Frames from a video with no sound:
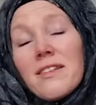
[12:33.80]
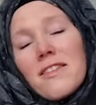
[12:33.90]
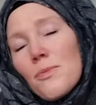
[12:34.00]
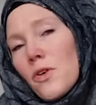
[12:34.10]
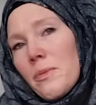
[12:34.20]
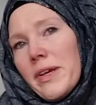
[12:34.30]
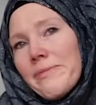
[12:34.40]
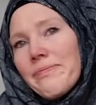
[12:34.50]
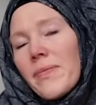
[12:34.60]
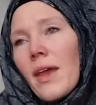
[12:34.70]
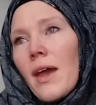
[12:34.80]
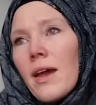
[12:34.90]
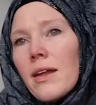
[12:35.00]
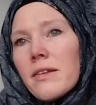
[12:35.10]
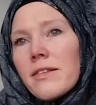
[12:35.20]
support me.
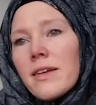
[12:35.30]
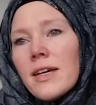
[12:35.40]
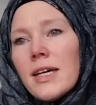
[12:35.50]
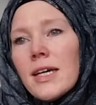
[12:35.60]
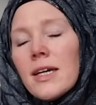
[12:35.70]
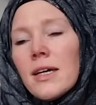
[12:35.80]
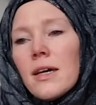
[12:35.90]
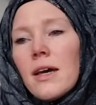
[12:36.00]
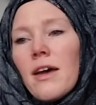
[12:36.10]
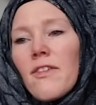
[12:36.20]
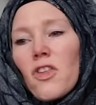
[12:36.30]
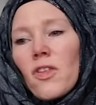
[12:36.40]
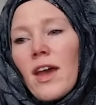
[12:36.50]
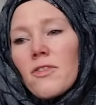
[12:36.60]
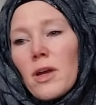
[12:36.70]
And
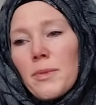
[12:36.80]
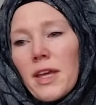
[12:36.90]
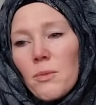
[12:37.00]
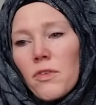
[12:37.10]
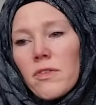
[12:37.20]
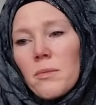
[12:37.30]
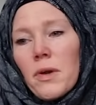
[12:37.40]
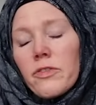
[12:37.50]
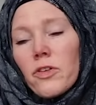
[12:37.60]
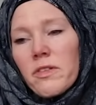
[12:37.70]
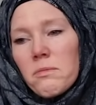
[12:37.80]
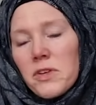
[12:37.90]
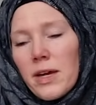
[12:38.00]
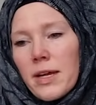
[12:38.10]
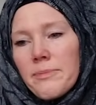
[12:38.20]
eventually, after I became Muslim, I took some
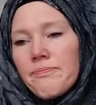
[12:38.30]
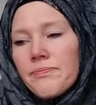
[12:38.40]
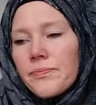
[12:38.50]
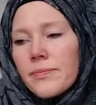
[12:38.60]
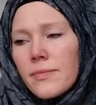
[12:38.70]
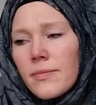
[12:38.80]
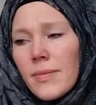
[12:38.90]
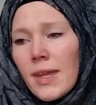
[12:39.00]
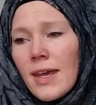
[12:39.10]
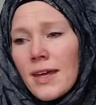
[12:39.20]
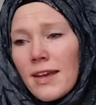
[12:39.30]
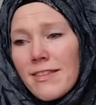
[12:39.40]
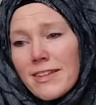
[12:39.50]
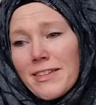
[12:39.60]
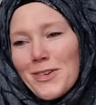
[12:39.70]
time and I
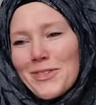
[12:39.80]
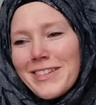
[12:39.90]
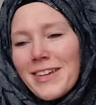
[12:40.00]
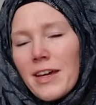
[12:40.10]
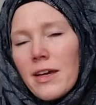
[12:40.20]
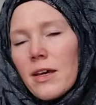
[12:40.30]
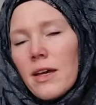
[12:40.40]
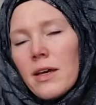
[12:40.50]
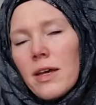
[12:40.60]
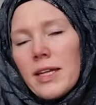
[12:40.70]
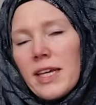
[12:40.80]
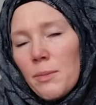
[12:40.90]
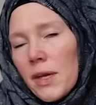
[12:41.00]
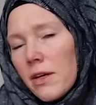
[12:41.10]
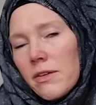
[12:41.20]
sent out an
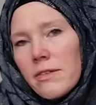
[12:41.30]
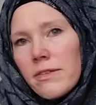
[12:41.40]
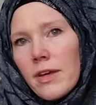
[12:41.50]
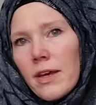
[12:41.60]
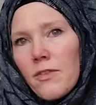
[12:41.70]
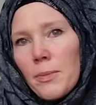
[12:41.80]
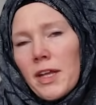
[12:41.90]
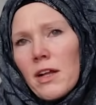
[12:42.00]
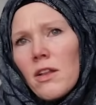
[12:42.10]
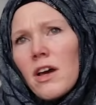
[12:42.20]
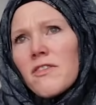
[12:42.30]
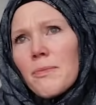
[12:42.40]
email to everybody. A lot of